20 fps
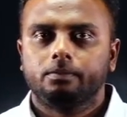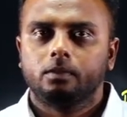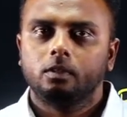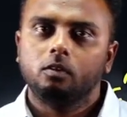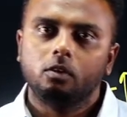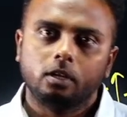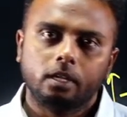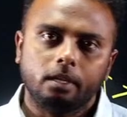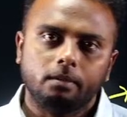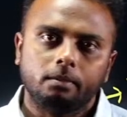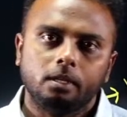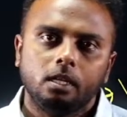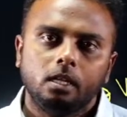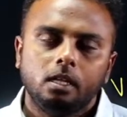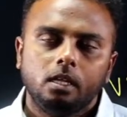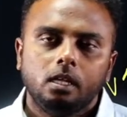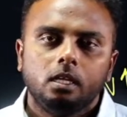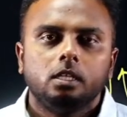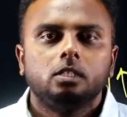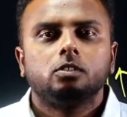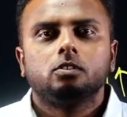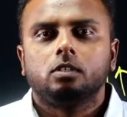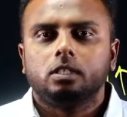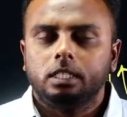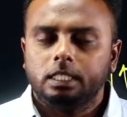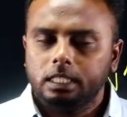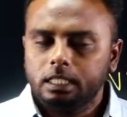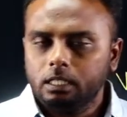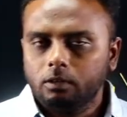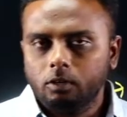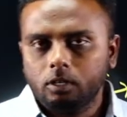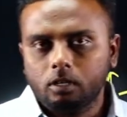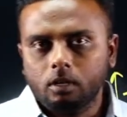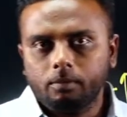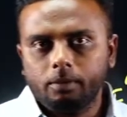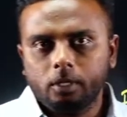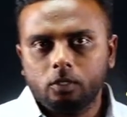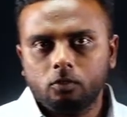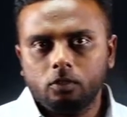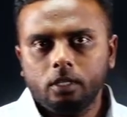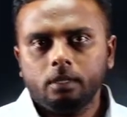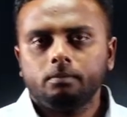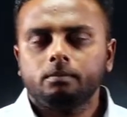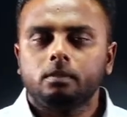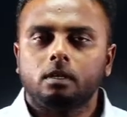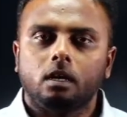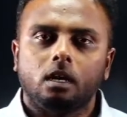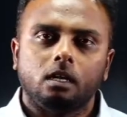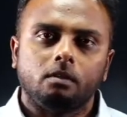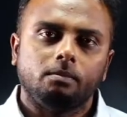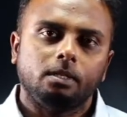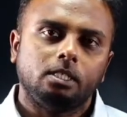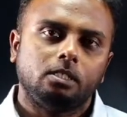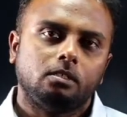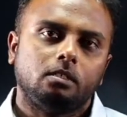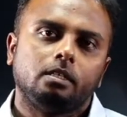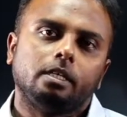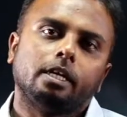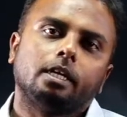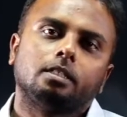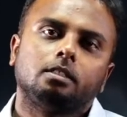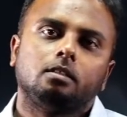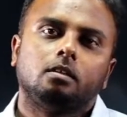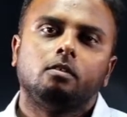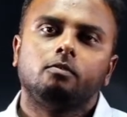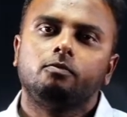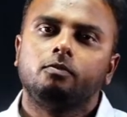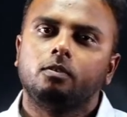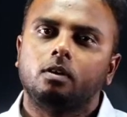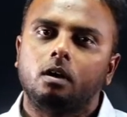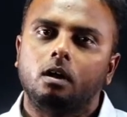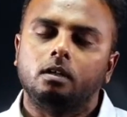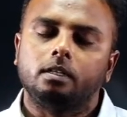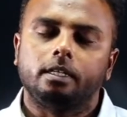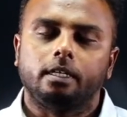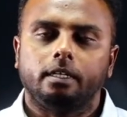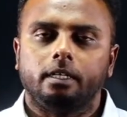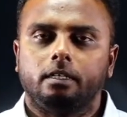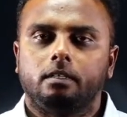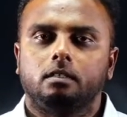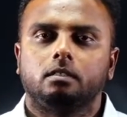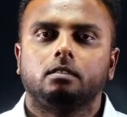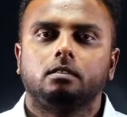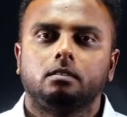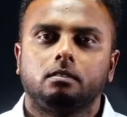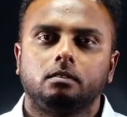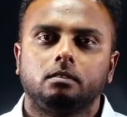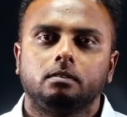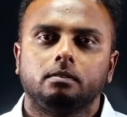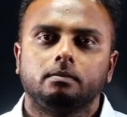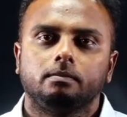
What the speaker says: Okay, so this is our topic today, armature reaction of alternators.